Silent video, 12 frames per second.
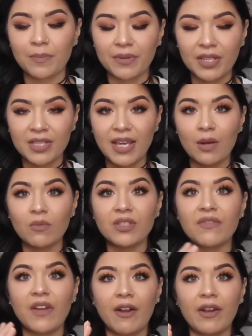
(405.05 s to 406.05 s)
but the scent was
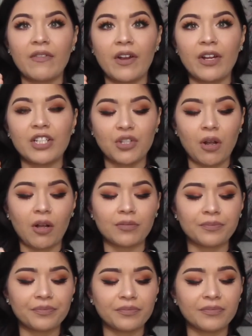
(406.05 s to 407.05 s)
very, very strong.